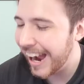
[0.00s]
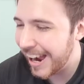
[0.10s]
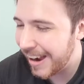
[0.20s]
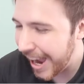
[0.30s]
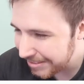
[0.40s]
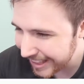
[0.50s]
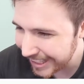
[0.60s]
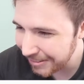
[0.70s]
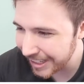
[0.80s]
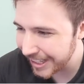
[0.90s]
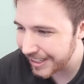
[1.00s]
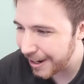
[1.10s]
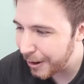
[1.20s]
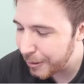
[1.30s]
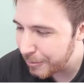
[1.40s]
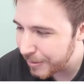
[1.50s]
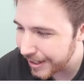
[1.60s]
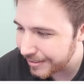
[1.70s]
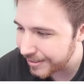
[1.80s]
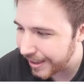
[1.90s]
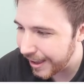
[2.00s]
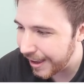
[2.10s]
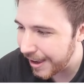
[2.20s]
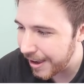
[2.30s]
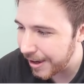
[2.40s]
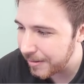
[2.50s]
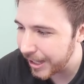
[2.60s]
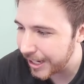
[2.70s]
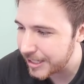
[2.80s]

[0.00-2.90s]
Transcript: I think I'm gonna go with,